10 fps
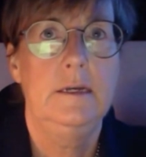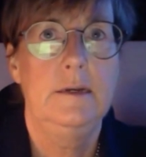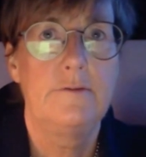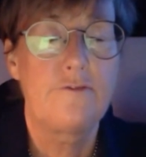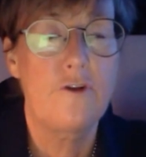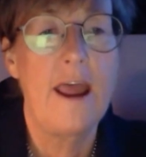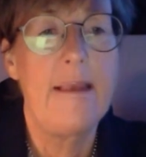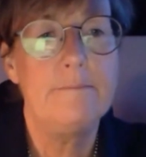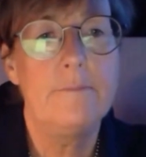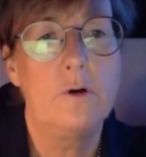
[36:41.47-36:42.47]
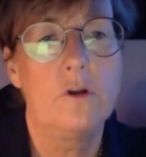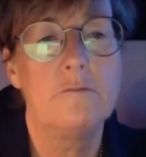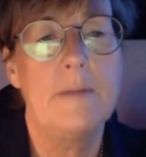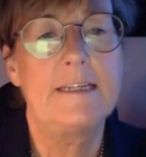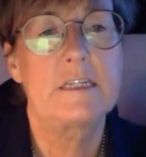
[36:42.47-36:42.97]
frame all of
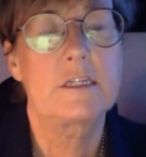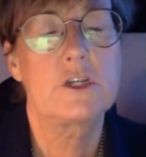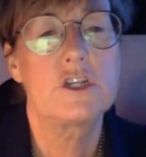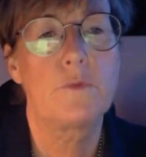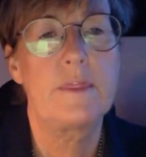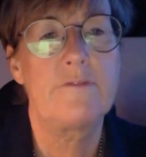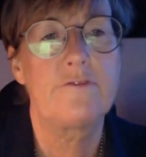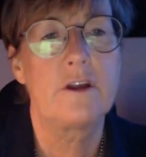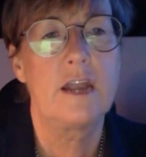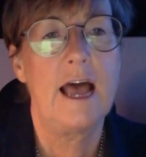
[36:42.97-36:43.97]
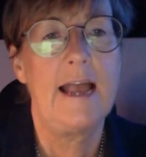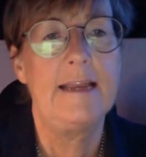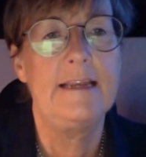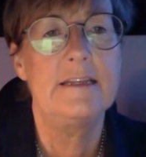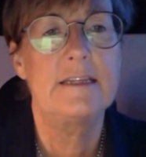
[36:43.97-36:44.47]
my discussions with the
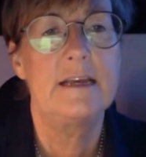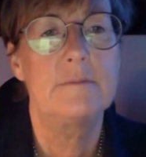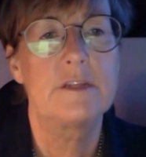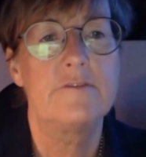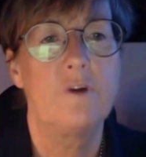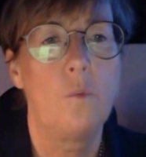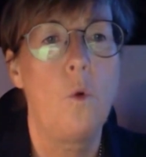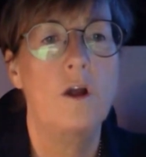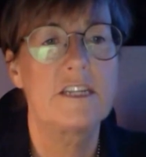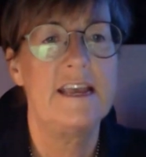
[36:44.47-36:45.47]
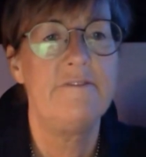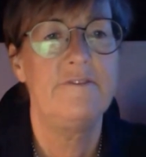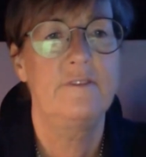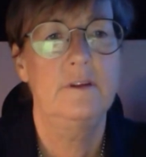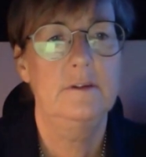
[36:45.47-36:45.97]
frontline in terms of what
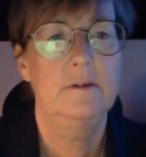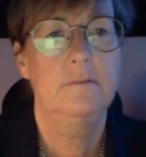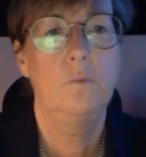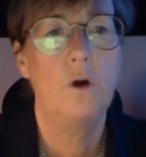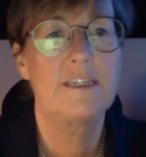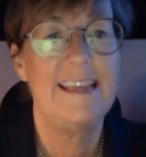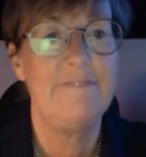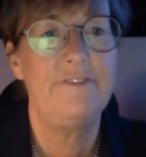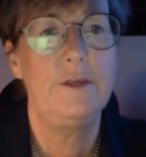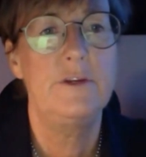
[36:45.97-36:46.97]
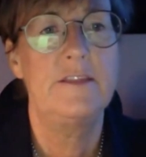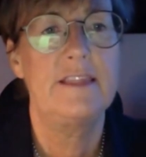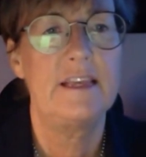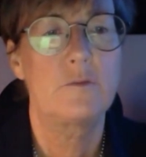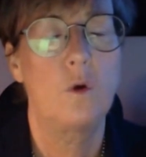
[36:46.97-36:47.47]
if you did
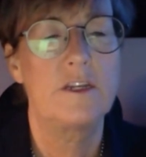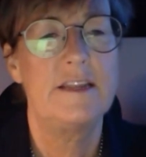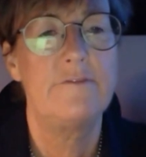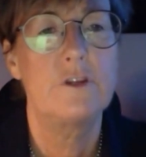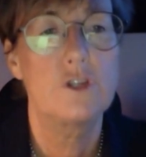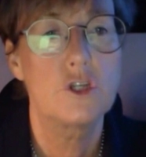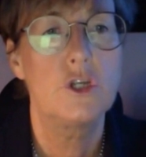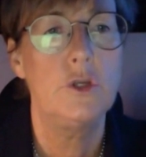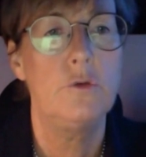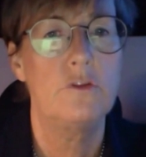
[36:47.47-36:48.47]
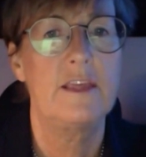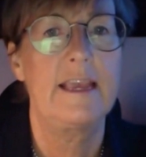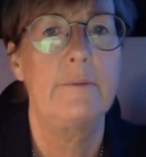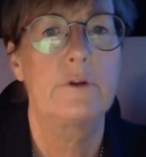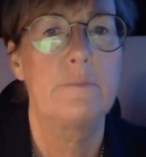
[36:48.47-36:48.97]
this, what difference do you think
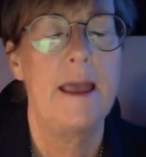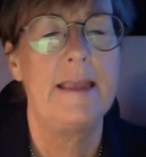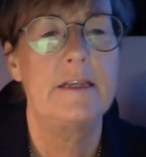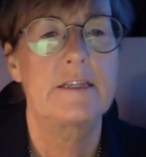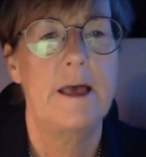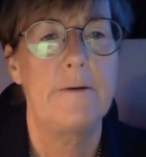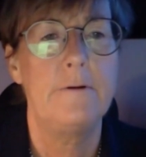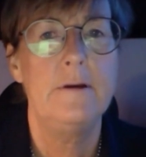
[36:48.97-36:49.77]
it would make? So